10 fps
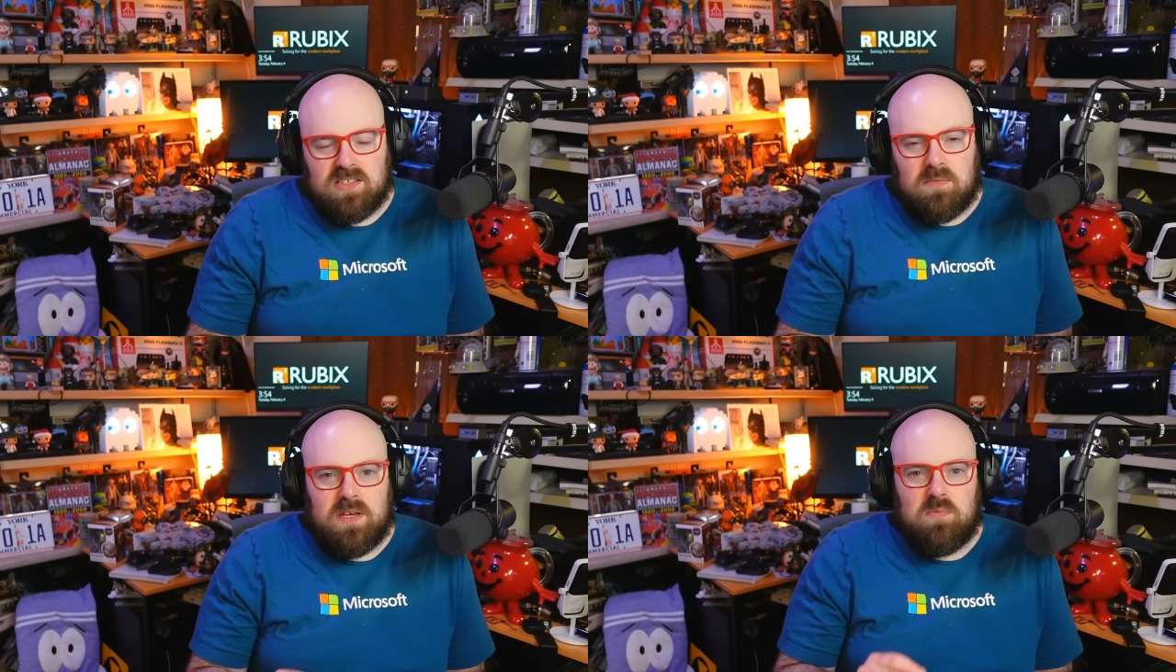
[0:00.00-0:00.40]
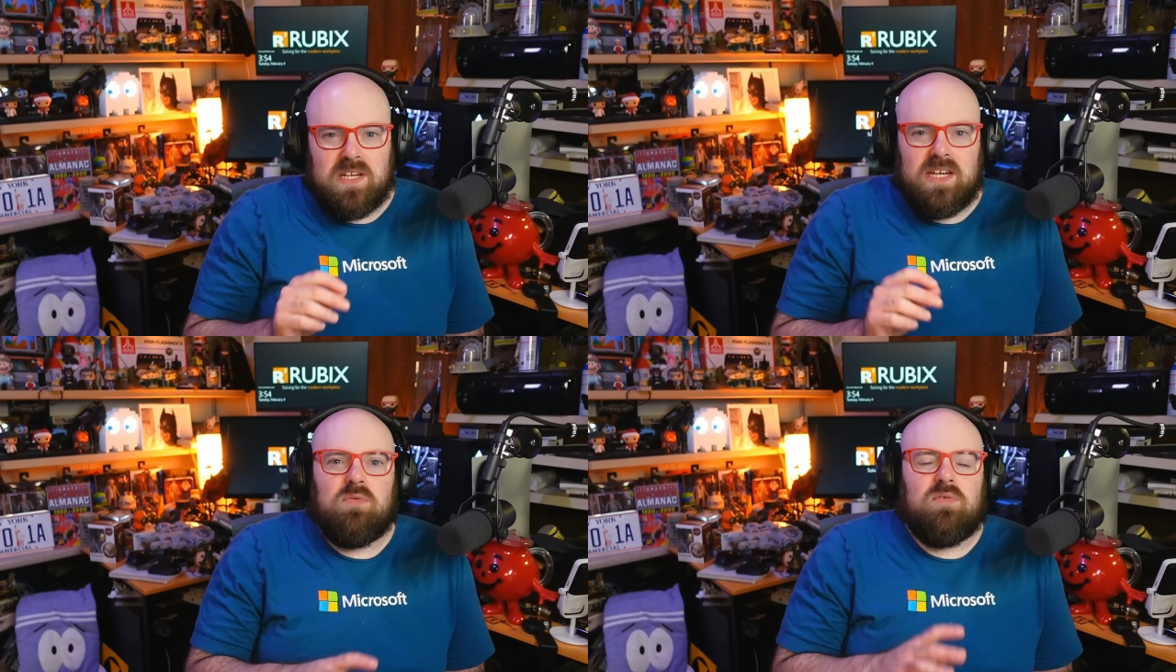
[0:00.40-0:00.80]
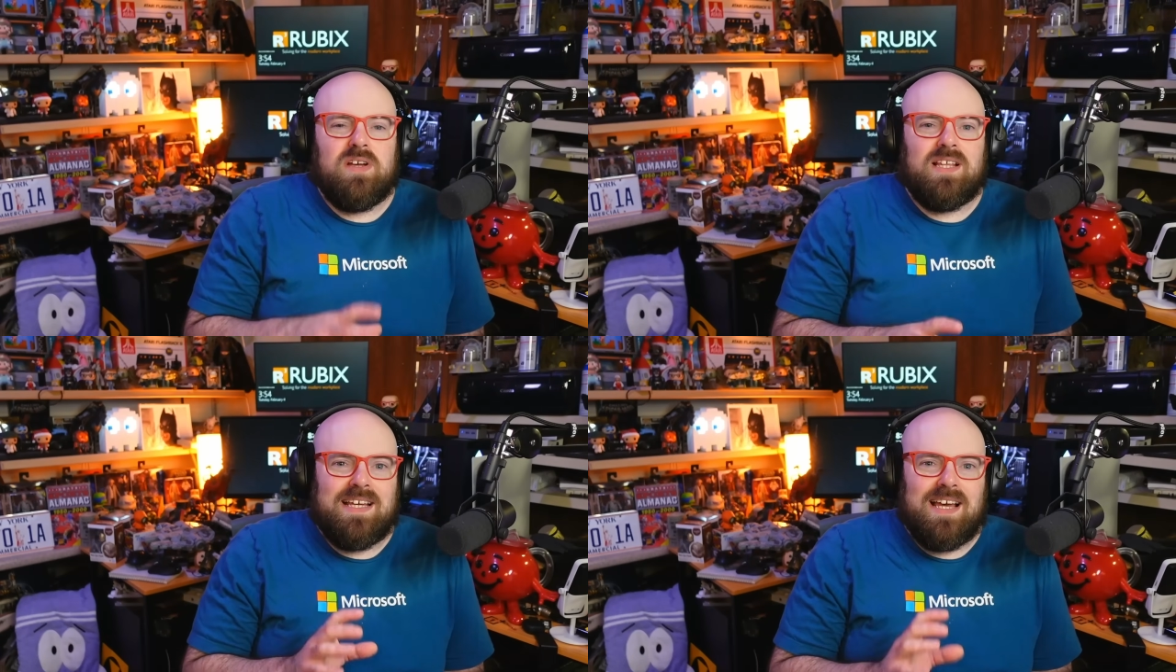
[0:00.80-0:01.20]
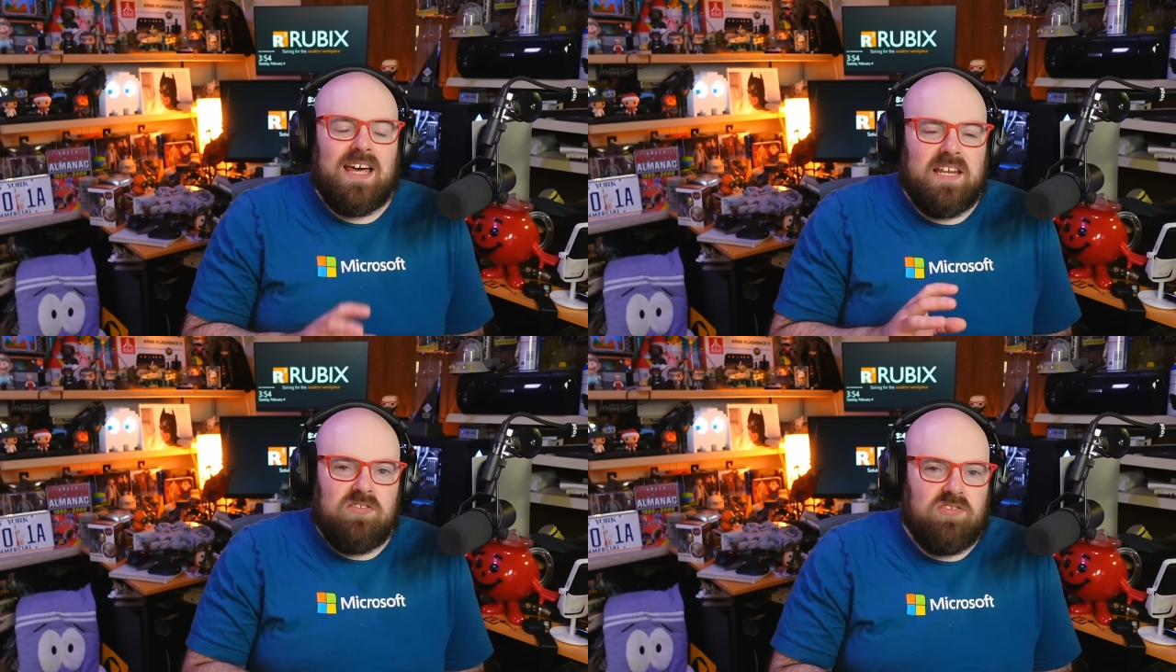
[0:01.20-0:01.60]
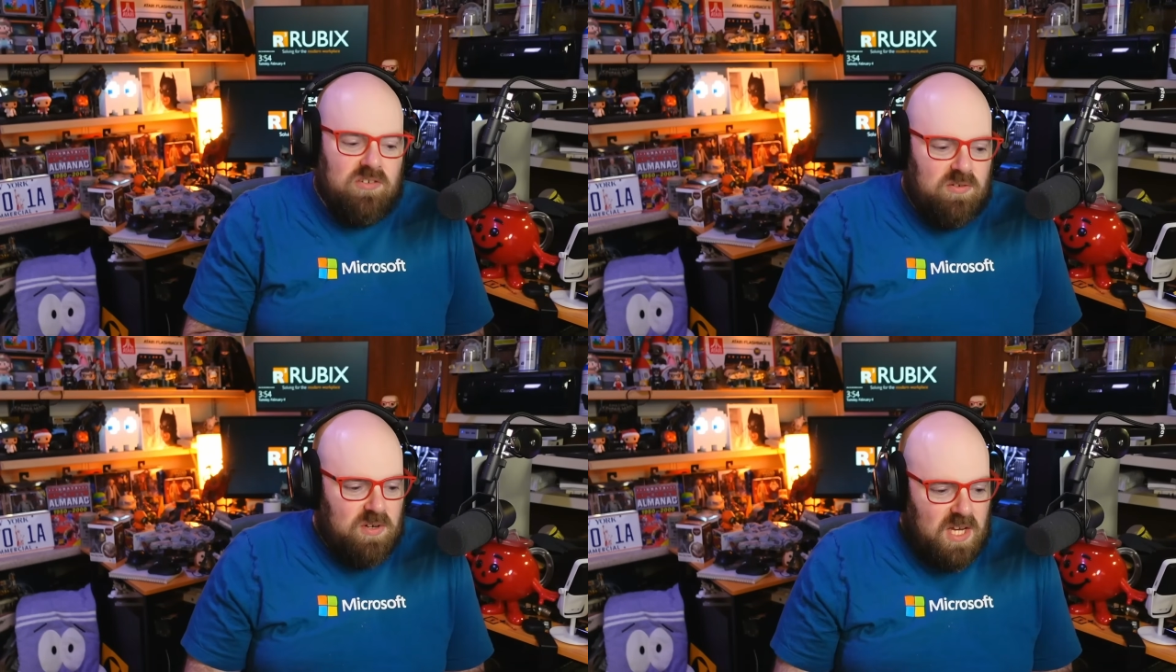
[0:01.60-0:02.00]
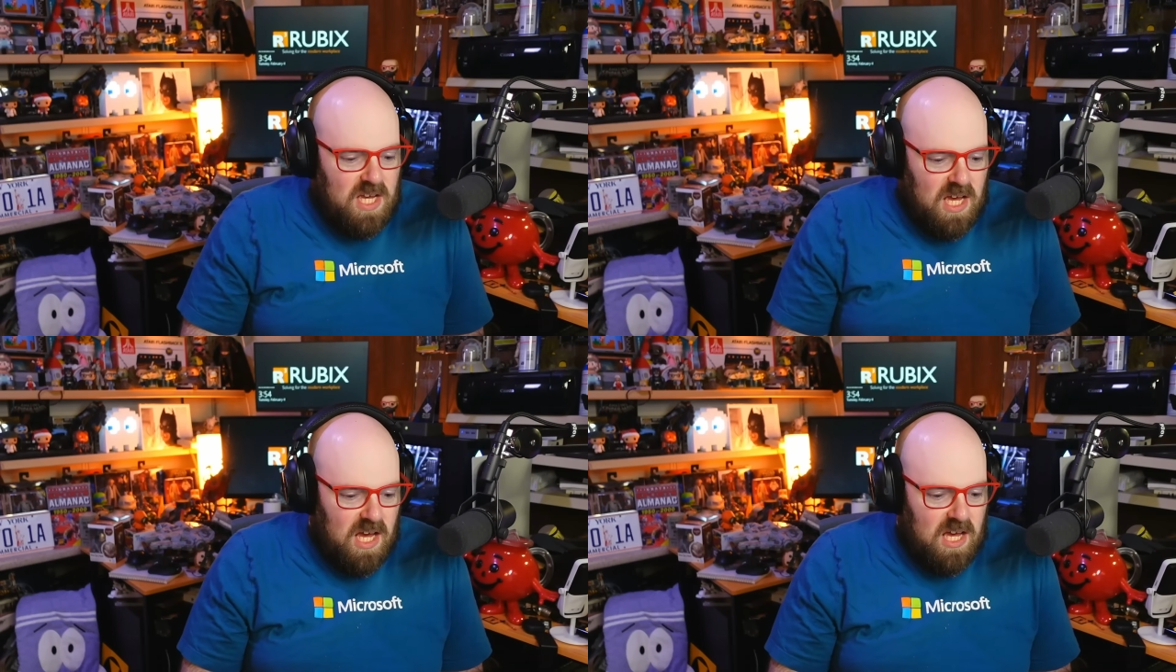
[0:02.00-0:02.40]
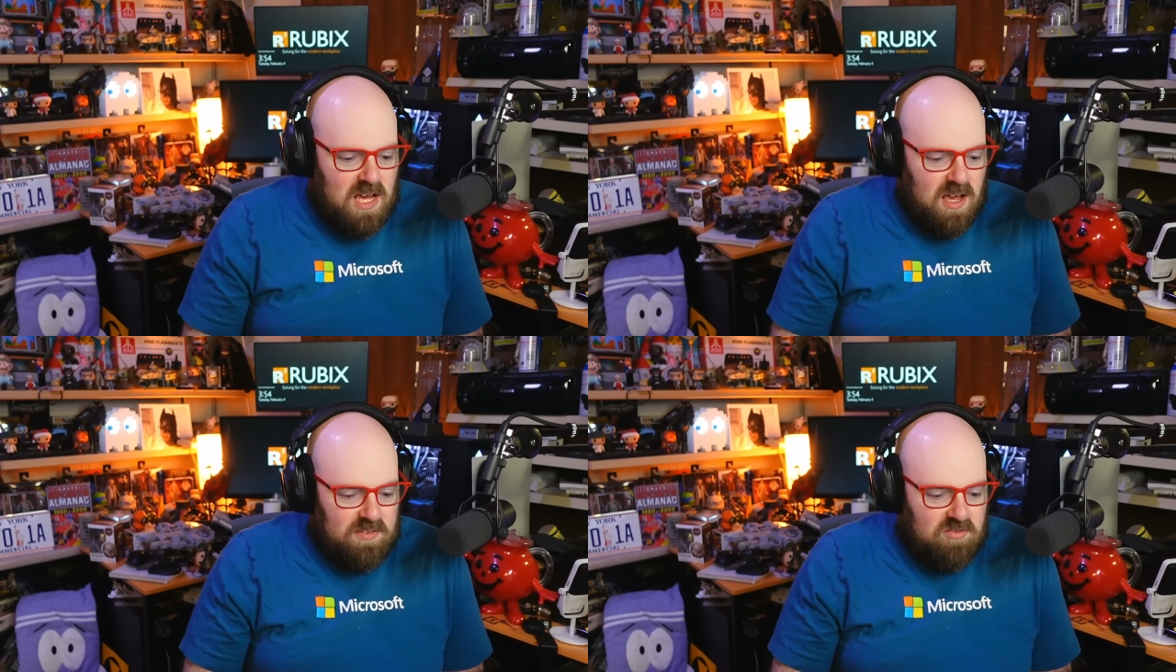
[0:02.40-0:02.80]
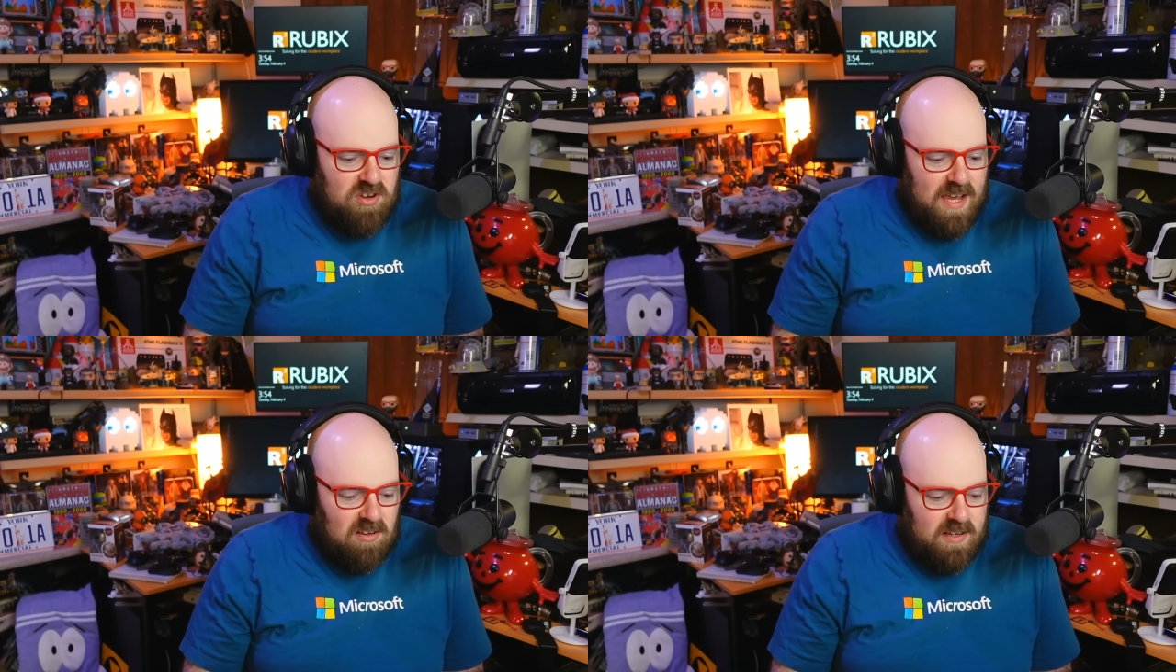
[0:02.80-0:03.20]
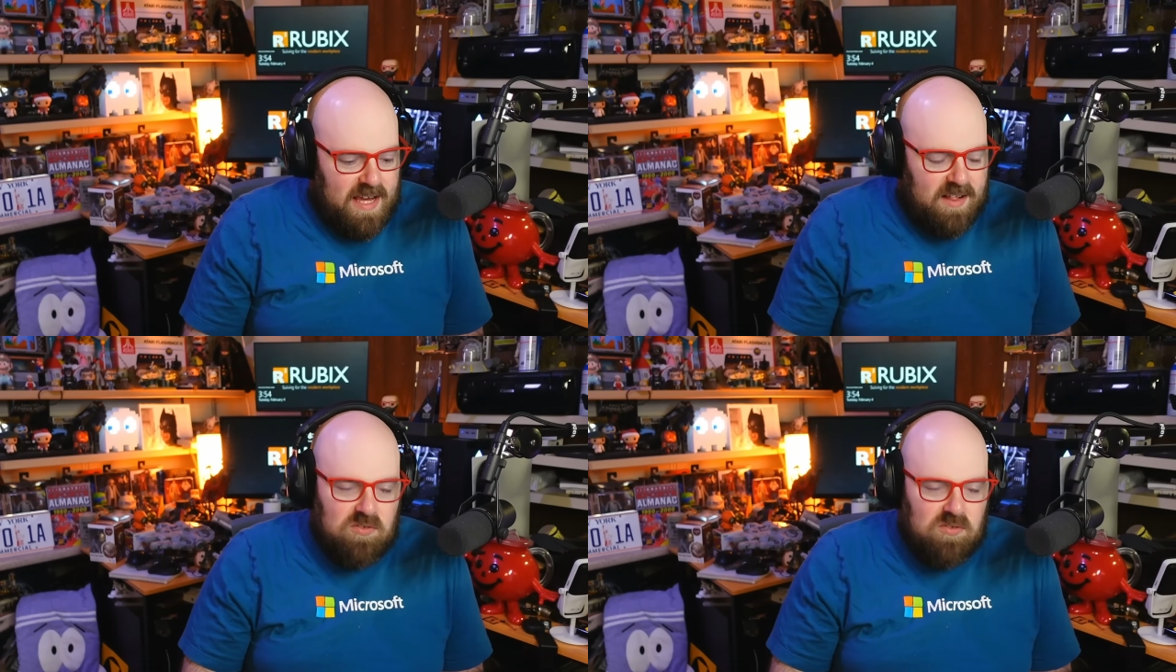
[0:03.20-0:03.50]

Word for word: something we never really got into uh, on the channel yet.